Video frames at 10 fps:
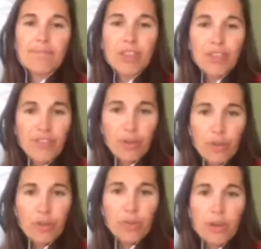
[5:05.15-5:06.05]
the
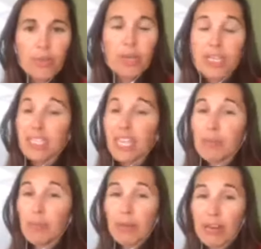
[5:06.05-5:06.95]
food. Well, we just need to be
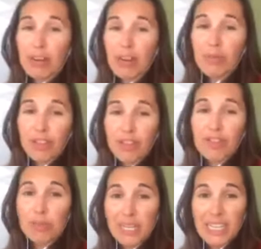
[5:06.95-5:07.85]
prepared with the
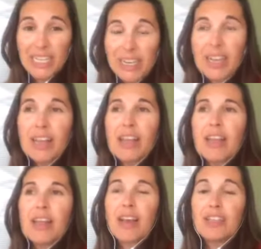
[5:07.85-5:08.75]
food we need
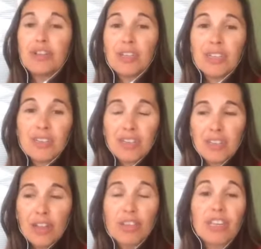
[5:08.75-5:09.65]
and you can,
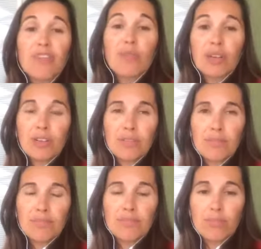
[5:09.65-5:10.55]
the other stuff will,
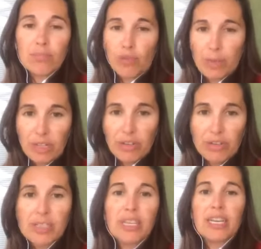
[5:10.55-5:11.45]
will be
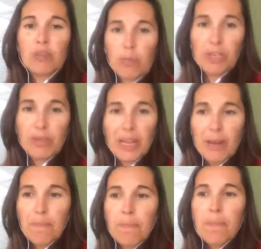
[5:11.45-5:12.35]
learned. It will be okay.